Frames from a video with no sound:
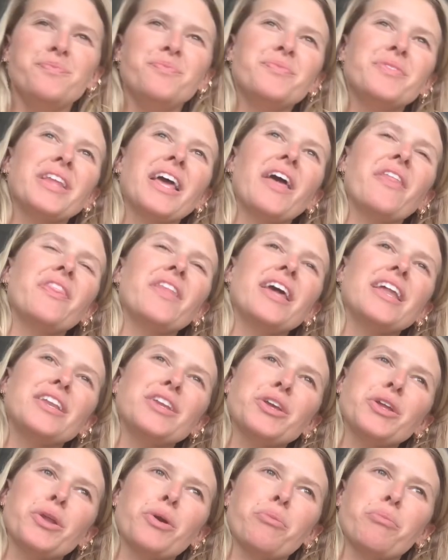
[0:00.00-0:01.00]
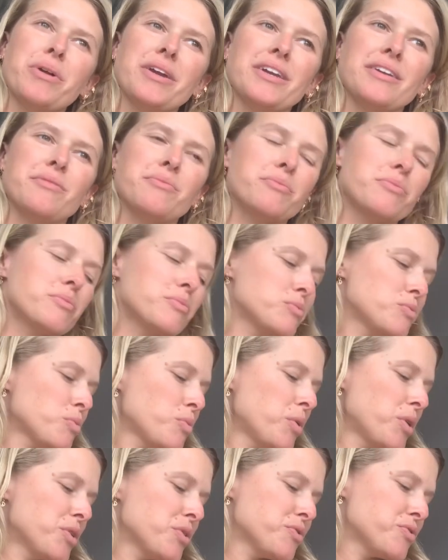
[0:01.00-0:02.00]
then, my
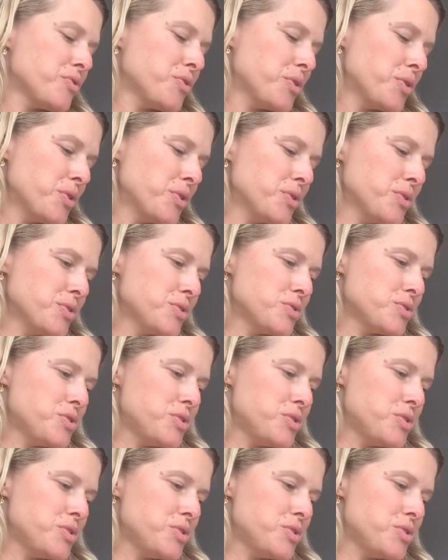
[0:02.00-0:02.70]
wonderful